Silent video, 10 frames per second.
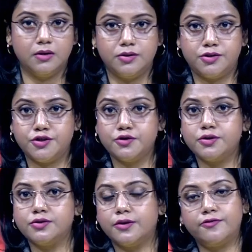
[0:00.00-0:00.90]

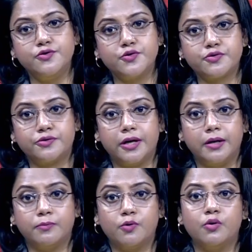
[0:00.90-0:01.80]
Students of Notre
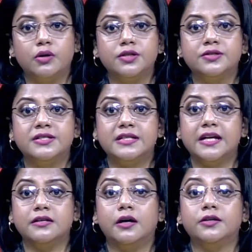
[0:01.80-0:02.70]
Dame College
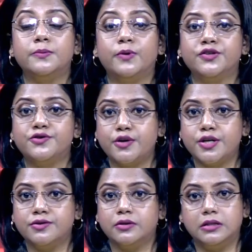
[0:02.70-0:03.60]
staged a
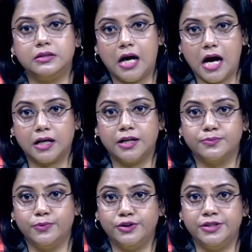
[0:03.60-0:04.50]
demonstration in Dhaka's
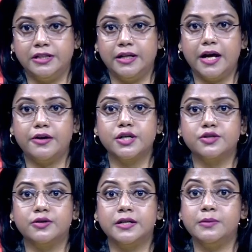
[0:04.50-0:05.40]
Motijil area
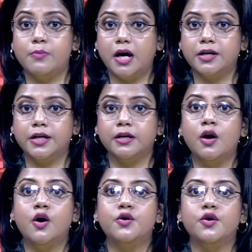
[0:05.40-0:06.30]
today demanding
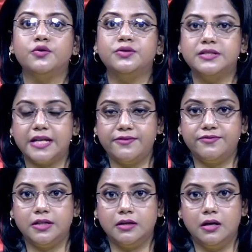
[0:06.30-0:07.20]
road
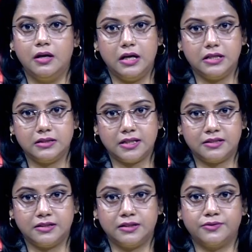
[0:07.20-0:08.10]
safety and
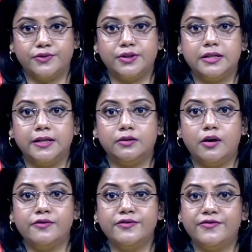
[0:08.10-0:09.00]
justice for the death
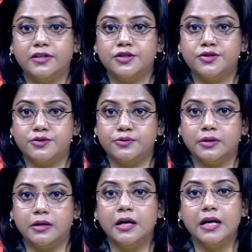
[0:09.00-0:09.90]
of a fellow
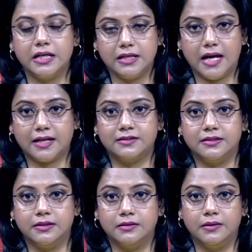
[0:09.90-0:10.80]
student in an
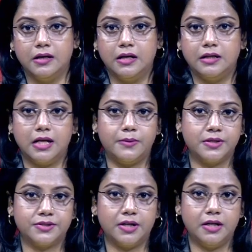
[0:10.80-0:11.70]
accident. Naim
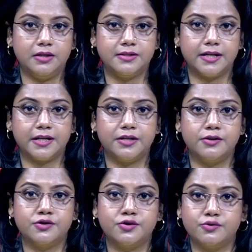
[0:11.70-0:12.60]
Hassan, a
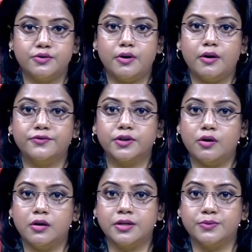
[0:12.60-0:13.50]
second-year student of the
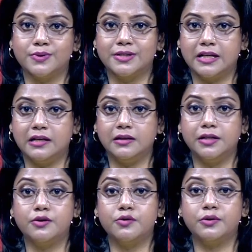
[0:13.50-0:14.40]
college, was killed in
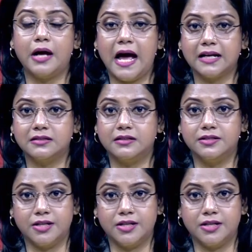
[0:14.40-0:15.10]
a road accident